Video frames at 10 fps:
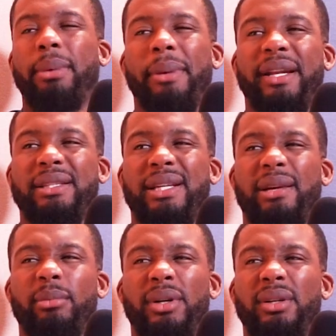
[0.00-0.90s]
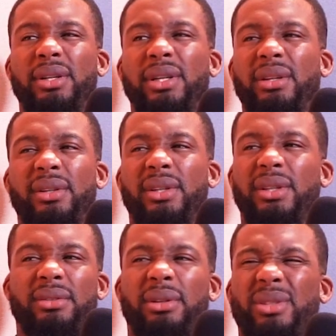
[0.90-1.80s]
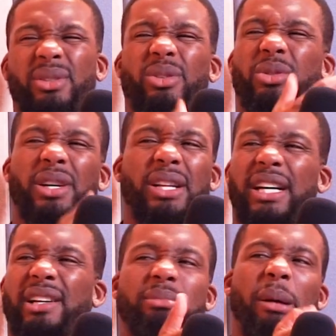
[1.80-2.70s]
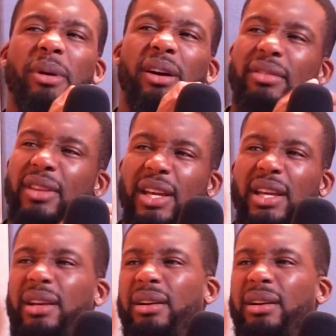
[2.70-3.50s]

up at the time, but I wasn't on Twitter like that's my birthday.